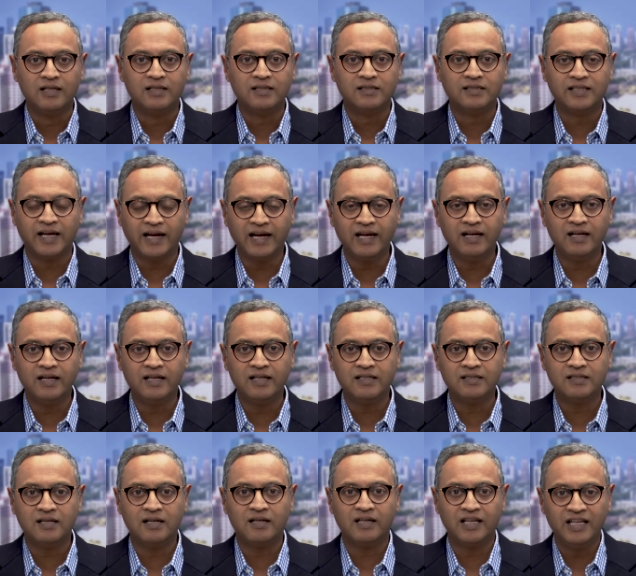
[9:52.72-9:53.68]
Second
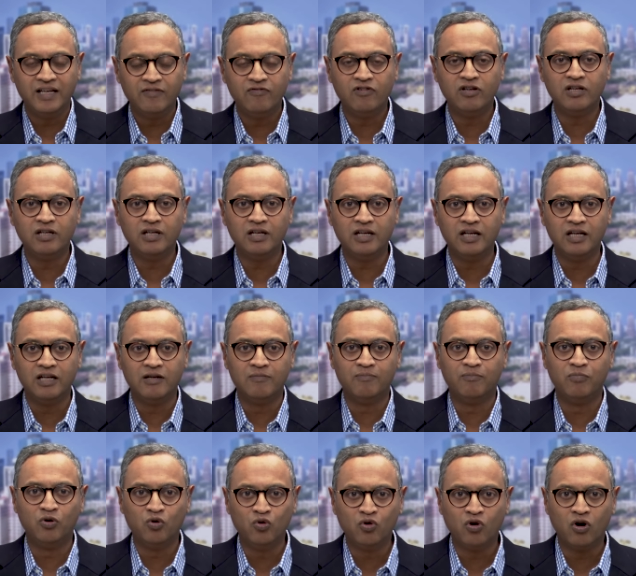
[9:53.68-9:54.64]
is that even
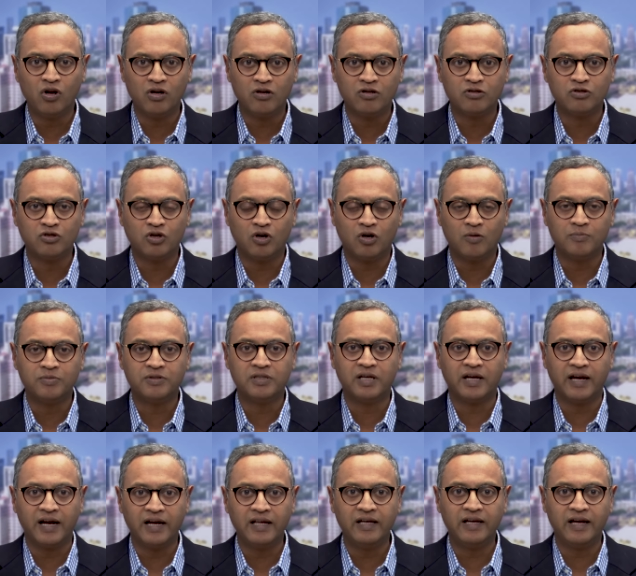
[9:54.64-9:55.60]
in blue-collar jobs,
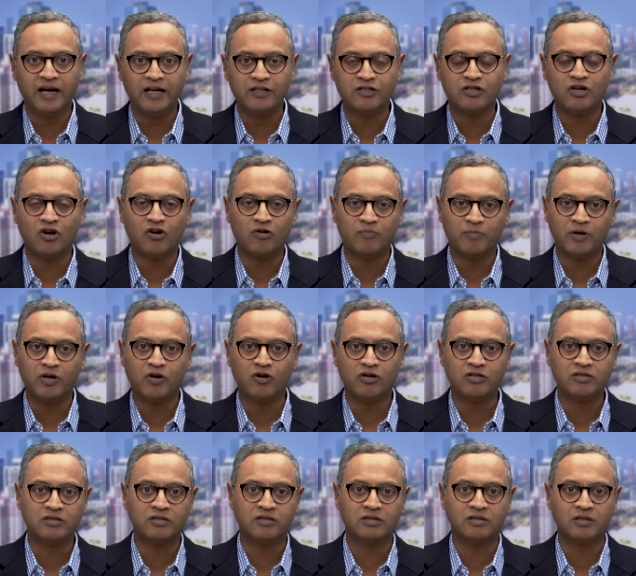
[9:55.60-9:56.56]
they're getting edged out
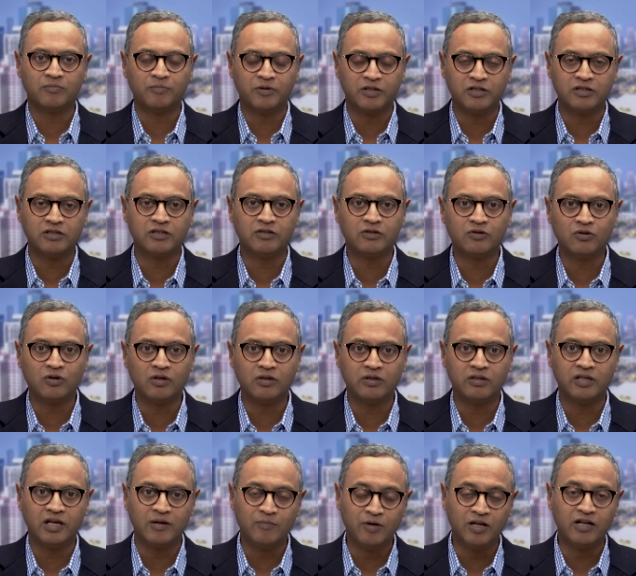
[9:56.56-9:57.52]
because the person,
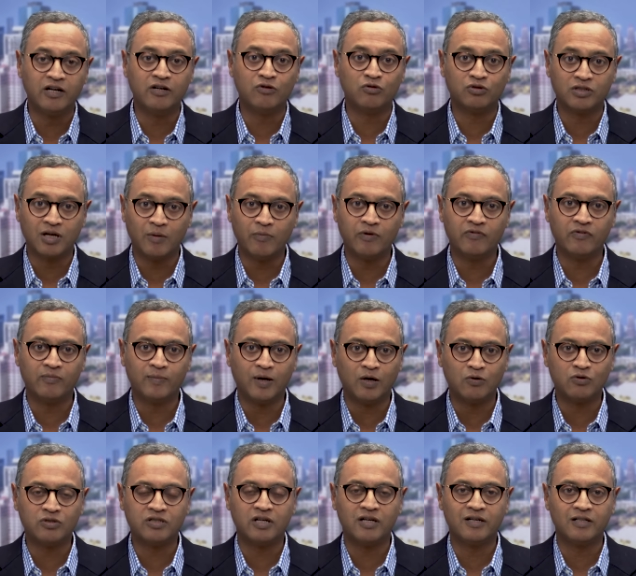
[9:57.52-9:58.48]
the immigrant who's coming from
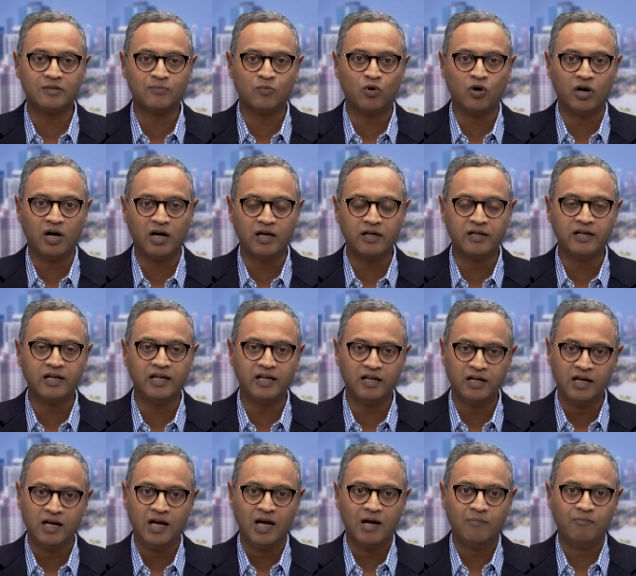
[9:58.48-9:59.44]
outside is more
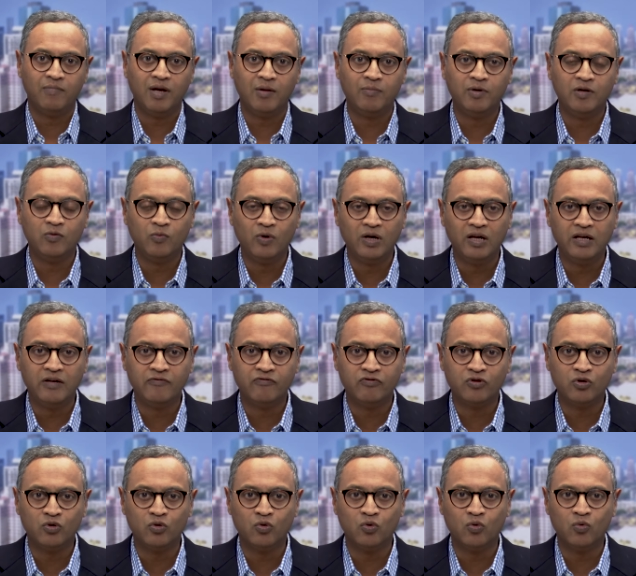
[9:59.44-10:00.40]
hungry, maybe willing
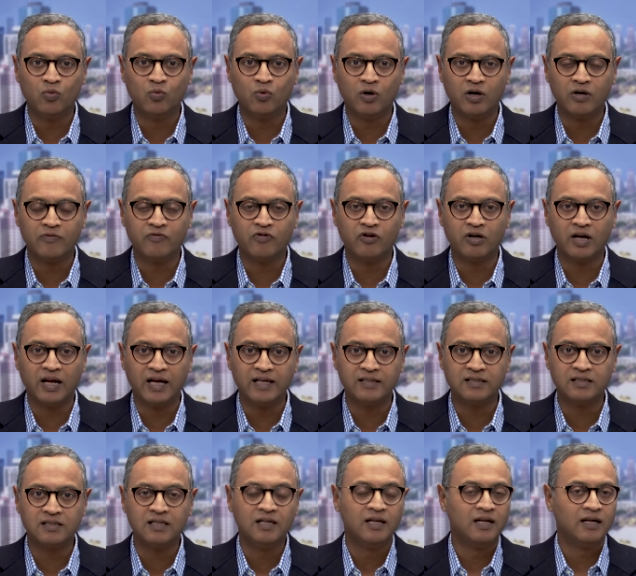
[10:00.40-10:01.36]
to work for
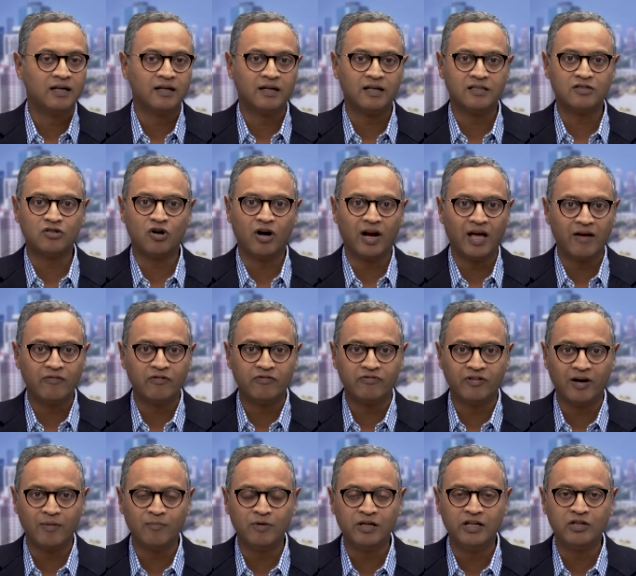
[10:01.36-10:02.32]
less, does not have a
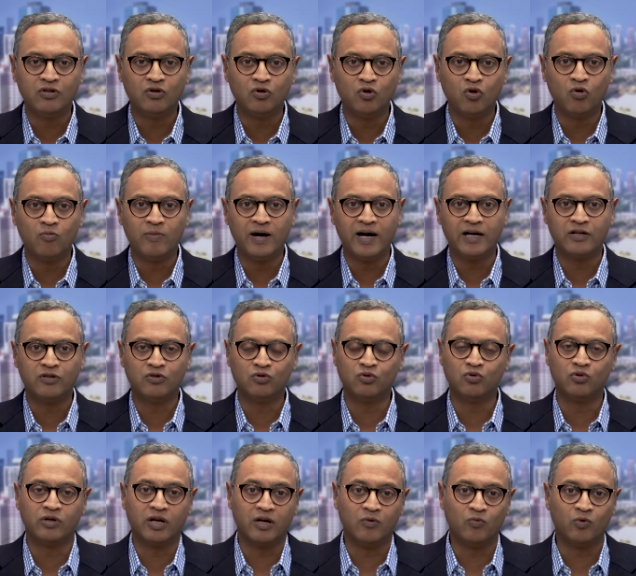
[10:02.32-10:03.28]
family to go back
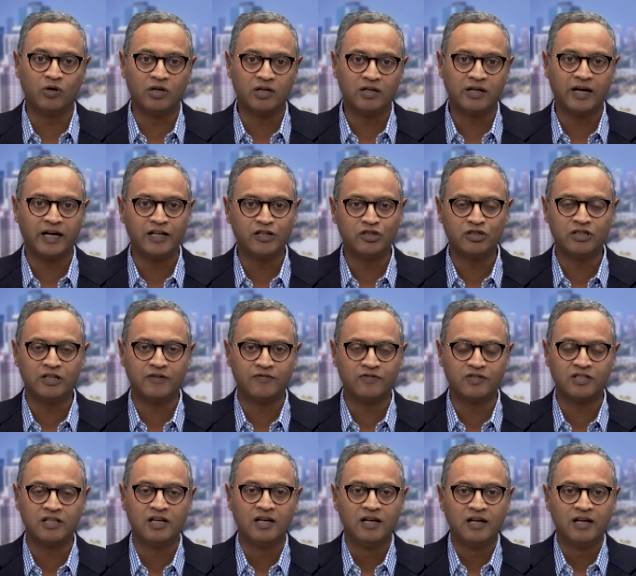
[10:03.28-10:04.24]
to, can work night shifts,